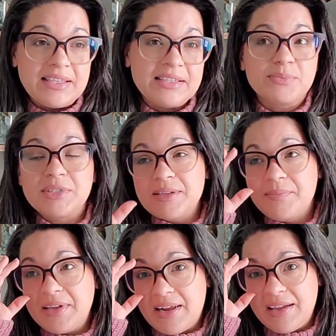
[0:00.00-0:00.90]
this was
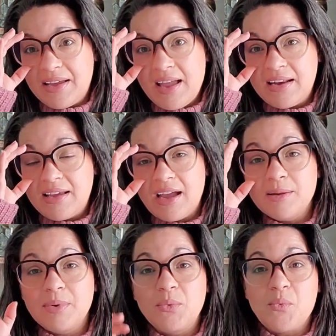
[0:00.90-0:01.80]
something I had
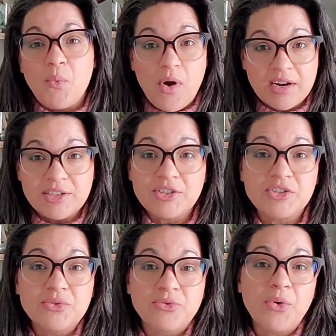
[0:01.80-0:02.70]
kind of been wanting to
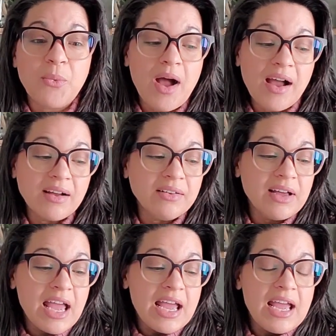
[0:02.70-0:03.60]
do for a
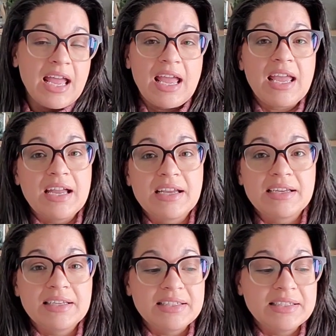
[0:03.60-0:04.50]
while.
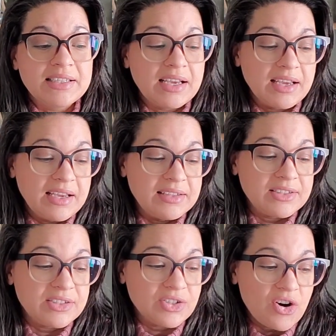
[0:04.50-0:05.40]
And it
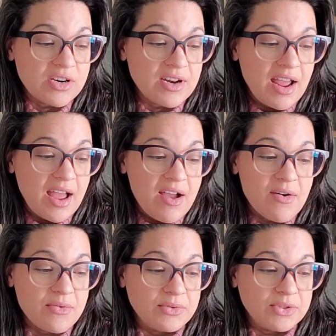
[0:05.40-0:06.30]
started
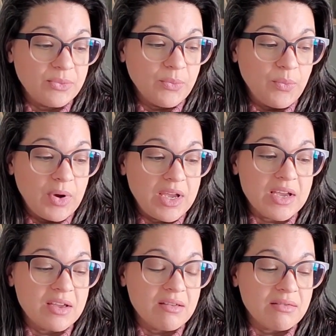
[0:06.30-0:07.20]
out
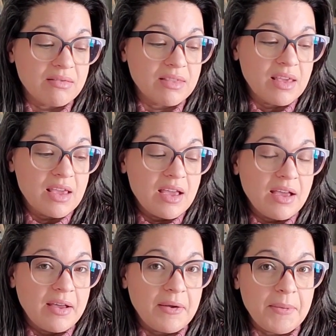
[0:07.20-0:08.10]
with,
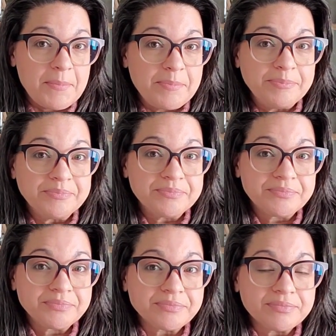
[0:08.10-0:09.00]
um,
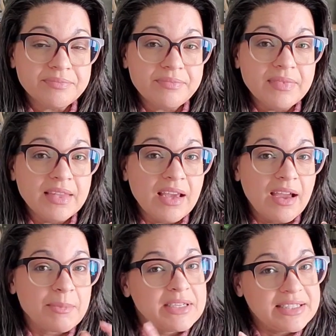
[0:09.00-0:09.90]

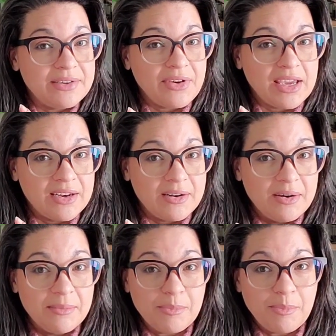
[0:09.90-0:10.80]
I'm going to see if I
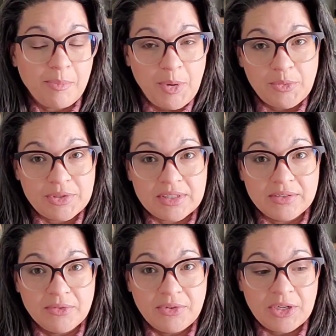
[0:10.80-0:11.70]
can post the
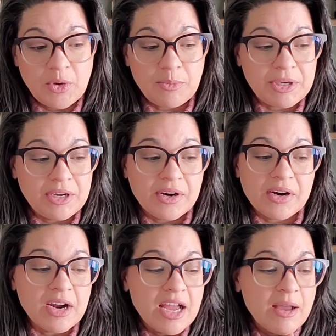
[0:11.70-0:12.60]
little video up
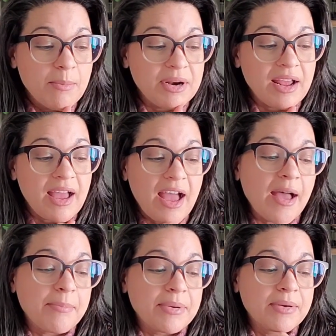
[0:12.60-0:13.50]
here, but an
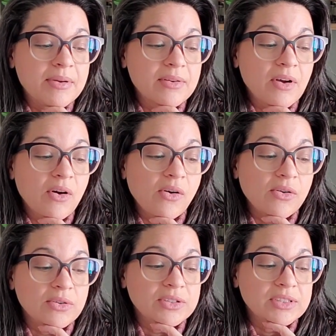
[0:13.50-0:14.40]
app
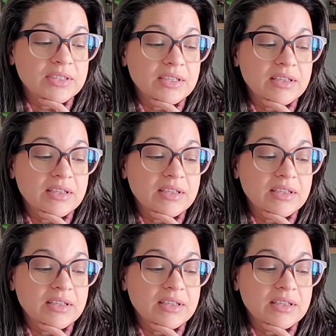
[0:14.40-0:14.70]
called